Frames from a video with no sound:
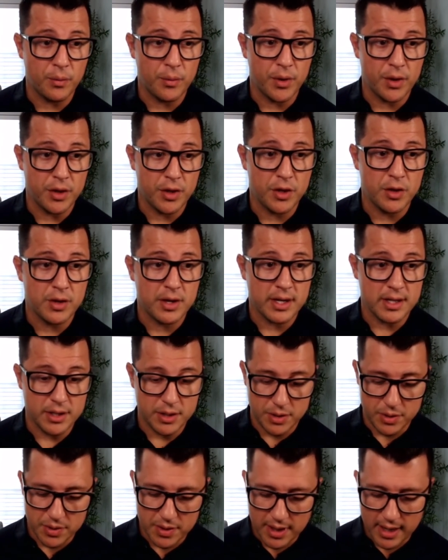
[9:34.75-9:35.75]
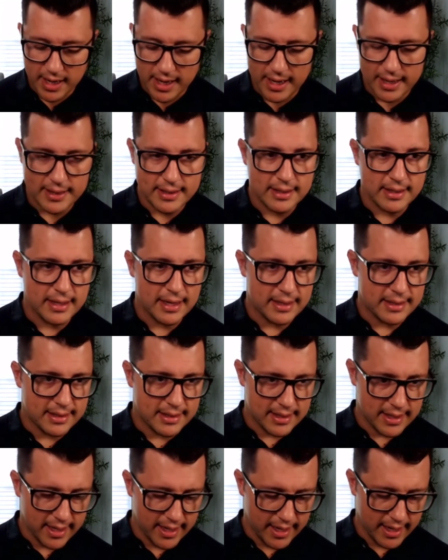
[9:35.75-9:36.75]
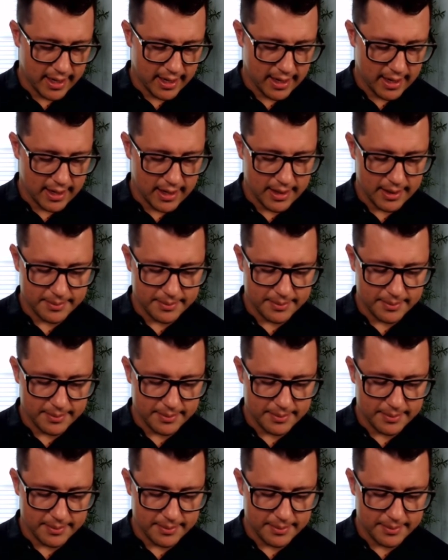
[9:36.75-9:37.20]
you can do, guys, let's say